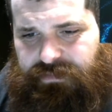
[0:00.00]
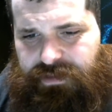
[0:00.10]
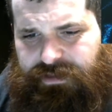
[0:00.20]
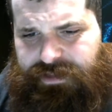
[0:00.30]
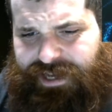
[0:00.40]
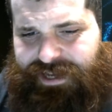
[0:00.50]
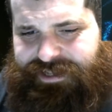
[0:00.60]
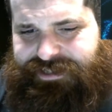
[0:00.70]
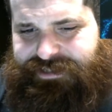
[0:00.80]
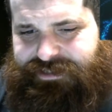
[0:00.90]
yeah,
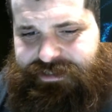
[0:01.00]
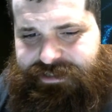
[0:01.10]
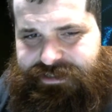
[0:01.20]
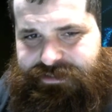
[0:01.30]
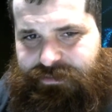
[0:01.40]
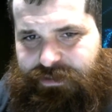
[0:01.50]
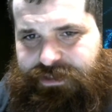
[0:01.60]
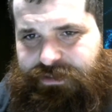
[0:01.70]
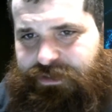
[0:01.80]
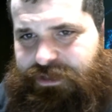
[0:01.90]
this
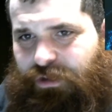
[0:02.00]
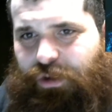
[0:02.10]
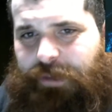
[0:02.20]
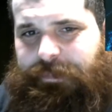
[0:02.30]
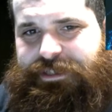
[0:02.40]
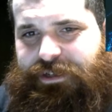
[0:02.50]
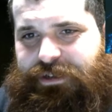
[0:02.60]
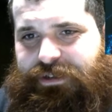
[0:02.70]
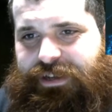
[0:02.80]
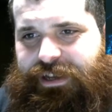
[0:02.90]
was a cool
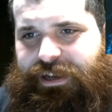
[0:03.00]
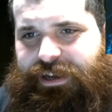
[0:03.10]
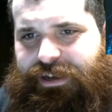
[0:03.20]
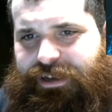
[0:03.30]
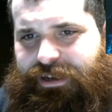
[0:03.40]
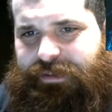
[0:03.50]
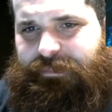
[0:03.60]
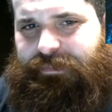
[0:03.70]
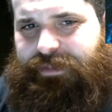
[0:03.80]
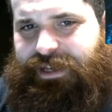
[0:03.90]
episode.
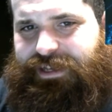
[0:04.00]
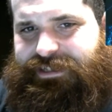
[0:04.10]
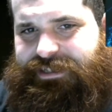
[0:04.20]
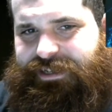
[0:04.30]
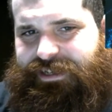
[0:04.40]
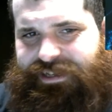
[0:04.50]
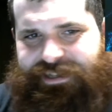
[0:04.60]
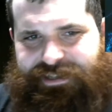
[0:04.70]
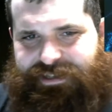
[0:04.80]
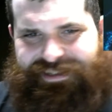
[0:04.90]
That
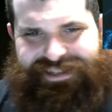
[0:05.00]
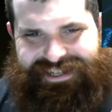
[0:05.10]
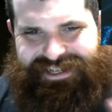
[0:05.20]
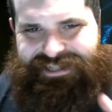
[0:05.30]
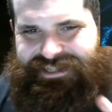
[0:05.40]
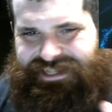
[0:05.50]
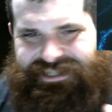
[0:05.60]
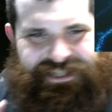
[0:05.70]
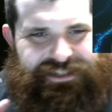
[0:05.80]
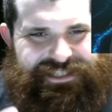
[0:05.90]
it
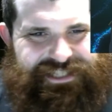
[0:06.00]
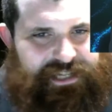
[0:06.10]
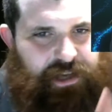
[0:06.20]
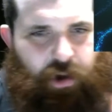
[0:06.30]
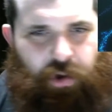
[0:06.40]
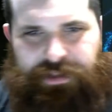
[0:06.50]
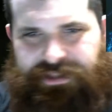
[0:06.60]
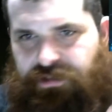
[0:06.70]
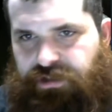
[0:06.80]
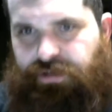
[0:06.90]
does like all like
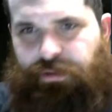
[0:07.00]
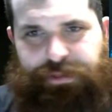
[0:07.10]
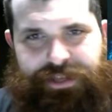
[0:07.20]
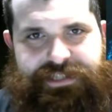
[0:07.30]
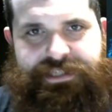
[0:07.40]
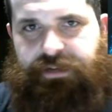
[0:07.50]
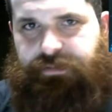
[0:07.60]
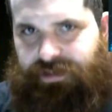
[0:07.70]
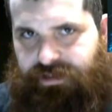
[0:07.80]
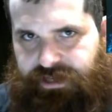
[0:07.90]
the little things that I
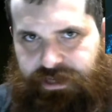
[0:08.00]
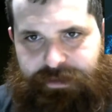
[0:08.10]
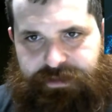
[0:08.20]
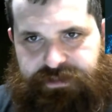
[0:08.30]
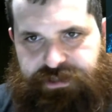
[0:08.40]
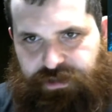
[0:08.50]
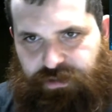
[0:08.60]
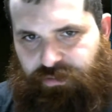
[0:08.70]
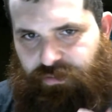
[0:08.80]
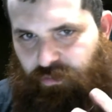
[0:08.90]
really like about the
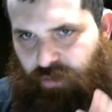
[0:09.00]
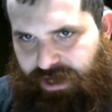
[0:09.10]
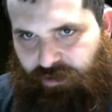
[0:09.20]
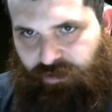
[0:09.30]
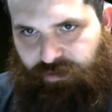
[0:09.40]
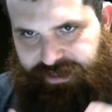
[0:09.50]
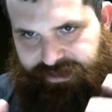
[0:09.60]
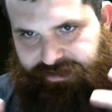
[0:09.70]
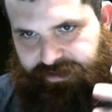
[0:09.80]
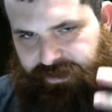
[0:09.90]
show well. Like
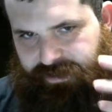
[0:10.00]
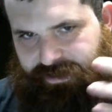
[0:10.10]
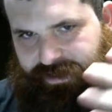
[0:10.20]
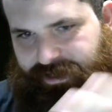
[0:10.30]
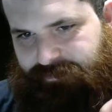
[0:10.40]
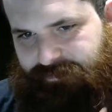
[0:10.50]
it